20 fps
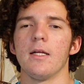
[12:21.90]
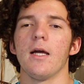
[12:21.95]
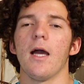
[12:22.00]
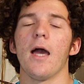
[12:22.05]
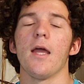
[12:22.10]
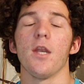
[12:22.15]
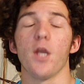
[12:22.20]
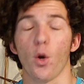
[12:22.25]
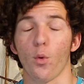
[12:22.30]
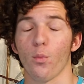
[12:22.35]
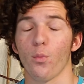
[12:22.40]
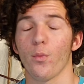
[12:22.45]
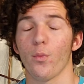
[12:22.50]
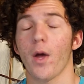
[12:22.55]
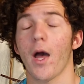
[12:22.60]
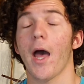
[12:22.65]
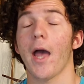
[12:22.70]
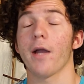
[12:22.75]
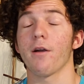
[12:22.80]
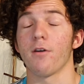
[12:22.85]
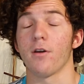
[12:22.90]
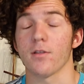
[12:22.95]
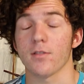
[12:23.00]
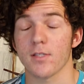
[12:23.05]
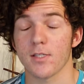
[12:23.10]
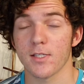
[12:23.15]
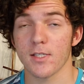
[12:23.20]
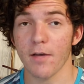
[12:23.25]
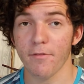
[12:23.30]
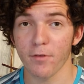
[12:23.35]
And no, I go out
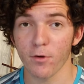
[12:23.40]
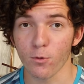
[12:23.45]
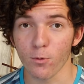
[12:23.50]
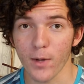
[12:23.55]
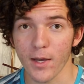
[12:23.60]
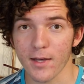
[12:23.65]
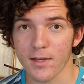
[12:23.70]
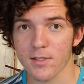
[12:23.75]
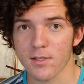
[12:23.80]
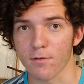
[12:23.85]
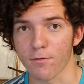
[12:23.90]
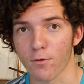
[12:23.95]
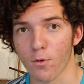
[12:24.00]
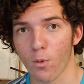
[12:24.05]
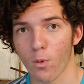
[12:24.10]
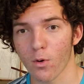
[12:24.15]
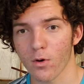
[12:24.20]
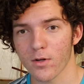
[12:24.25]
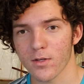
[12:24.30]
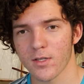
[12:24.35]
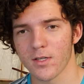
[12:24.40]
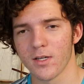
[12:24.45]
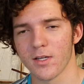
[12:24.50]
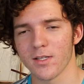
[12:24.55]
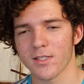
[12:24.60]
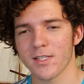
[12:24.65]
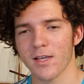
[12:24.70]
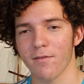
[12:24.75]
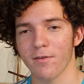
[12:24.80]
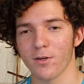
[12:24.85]
7 weeks of quarantine,
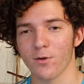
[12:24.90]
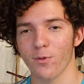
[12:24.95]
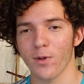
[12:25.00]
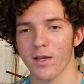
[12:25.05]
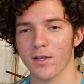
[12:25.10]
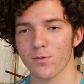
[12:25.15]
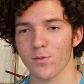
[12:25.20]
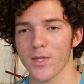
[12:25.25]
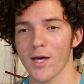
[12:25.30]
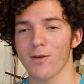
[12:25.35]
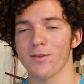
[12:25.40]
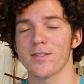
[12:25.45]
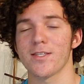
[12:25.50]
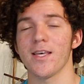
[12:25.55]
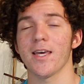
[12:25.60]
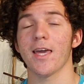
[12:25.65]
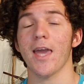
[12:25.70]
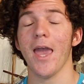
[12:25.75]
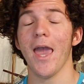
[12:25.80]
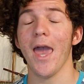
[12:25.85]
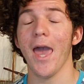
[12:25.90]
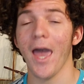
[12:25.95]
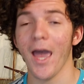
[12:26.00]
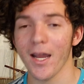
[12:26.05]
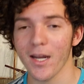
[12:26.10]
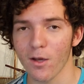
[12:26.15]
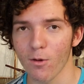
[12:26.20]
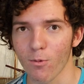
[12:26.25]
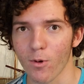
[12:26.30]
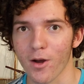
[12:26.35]
7 weeks without seeing
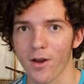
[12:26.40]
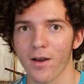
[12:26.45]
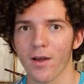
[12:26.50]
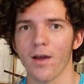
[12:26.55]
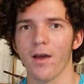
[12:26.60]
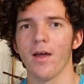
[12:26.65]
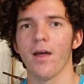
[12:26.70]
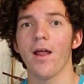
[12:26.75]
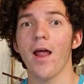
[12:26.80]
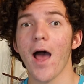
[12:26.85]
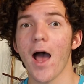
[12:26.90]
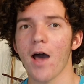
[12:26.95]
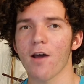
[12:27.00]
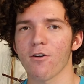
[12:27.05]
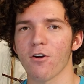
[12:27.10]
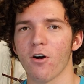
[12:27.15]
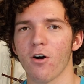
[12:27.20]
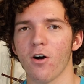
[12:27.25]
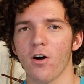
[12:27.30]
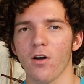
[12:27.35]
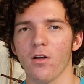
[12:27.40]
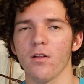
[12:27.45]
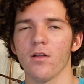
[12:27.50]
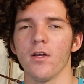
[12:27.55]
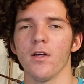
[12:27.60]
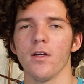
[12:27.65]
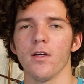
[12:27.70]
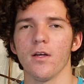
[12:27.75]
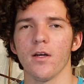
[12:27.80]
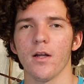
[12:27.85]
anyone at all
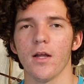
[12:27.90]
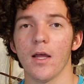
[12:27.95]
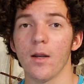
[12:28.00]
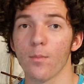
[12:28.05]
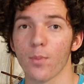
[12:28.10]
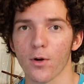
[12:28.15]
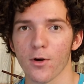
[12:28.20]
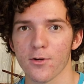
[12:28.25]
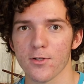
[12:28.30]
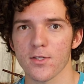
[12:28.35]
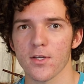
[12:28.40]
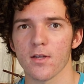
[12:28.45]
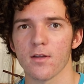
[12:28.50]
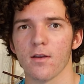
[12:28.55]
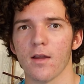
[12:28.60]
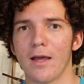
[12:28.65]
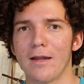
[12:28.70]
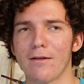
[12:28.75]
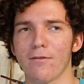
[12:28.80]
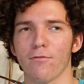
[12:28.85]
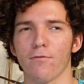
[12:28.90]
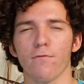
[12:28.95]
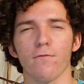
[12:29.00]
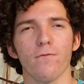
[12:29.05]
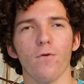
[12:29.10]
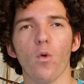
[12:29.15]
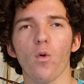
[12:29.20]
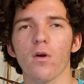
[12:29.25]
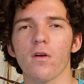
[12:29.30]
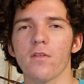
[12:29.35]
in person. And
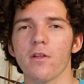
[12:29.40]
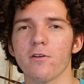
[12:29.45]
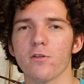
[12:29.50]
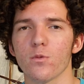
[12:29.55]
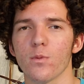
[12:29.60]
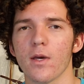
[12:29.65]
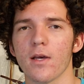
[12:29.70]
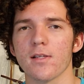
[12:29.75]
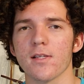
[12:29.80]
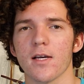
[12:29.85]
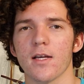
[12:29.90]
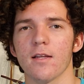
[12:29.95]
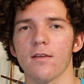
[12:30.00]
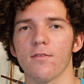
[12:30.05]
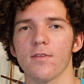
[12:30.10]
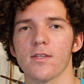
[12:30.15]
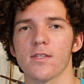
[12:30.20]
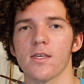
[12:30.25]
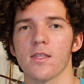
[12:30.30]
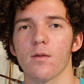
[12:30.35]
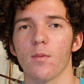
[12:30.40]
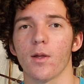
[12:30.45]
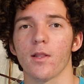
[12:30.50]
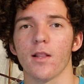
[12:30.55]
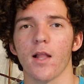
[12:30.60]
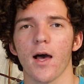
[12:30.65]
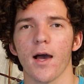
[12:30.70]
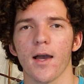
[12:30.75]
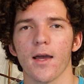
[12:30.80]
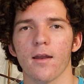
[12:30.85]
4 of those weeks, I didn't even see them
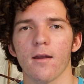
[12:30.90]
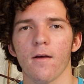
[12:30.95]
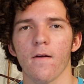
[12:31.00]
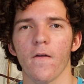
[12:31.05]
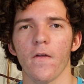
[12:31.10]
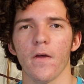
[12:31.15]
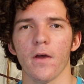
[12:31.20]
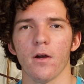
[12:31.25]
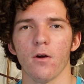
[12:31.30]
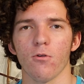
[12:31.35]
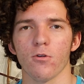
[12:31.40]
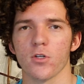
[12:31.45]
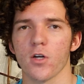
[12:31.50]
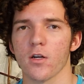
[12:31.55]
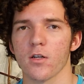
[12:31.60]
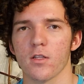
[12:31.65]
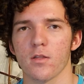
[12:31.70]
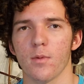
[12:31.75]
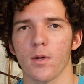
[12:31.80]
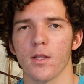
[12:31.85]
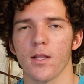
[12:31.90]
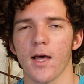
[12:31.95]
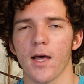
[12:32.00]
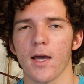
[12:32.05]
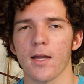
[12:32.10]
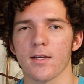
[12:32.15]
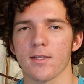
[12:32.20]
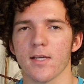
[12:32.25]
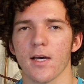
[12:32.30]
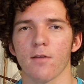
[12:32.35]
online or talk to them online
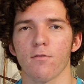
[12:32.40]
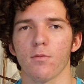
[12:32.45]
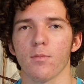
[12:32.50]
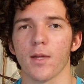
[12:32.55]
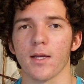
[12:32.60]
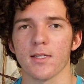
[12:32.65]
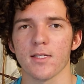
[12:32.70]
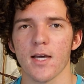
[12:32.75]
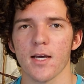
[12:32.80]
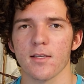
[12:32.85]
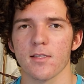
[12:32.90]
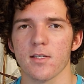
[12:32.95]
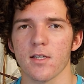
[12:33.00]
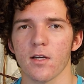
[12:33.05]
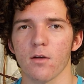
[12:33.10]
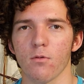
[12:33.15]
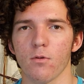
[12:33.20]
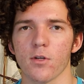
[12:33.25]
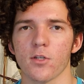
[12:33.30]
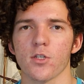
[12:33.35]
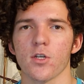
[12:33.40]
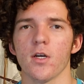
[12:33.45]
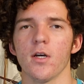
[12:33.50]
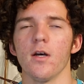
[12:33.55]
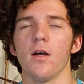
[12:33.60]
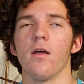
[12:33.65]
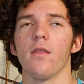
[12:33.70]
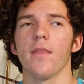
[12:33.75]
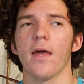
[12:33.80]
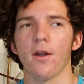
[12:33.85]
aside from like texting, which
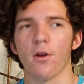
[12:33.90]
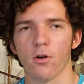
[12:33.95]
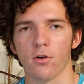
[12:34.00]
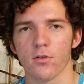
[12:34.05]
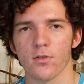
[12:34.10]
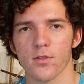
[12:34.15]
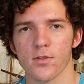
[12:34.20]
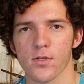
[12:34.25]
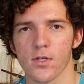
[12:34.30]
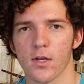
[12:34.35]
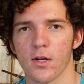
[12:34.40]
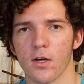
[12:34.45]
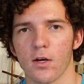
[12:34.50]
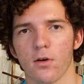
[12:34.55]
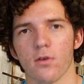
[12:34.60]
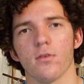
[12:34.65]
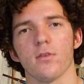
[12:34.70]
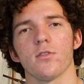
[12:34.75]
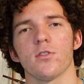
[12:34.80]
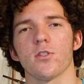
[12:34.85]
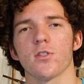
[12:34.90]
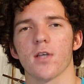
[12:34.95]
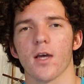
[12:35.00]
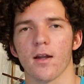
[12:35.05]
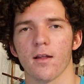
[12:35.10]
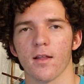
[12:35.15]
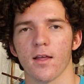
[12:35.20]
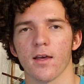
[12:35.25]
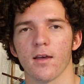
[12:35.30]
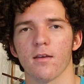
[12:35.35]
that hurts, you know. It's just kind of
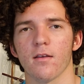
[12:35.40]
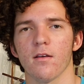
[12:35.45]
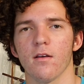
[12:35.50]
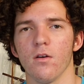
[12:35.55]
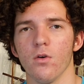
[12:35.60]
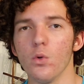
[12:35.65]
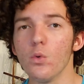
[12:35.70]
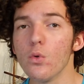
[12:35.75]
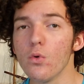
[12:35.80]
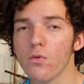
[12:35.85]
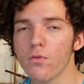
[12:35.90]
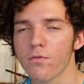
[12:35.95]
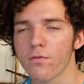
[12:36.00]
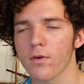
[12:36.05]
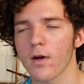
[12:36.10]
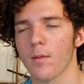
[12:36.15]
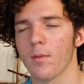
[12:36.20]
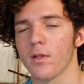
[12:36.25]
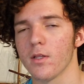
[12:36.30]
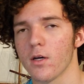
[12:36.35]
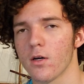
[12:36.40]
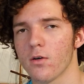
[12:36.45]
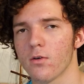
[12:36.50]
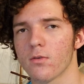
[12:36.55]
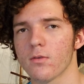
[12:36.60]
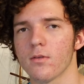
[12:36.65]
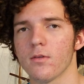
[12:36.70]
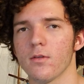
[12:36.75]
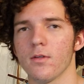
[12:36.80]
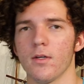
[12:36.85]
like, oof, I'm
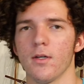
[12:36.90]
alone.